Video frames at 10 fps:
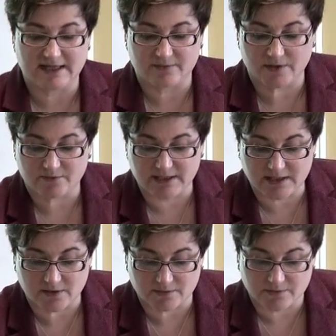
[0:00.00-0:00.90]
and what we
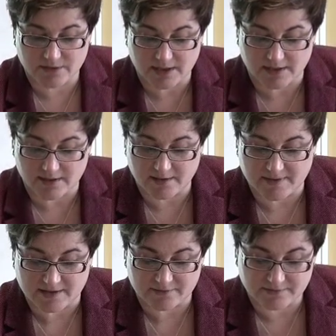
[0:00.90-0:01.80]
know uh,
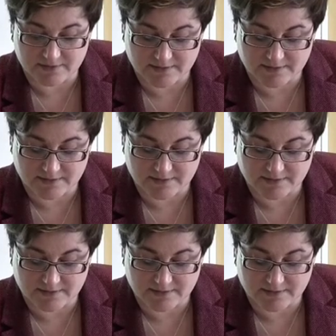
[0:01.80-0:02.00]
about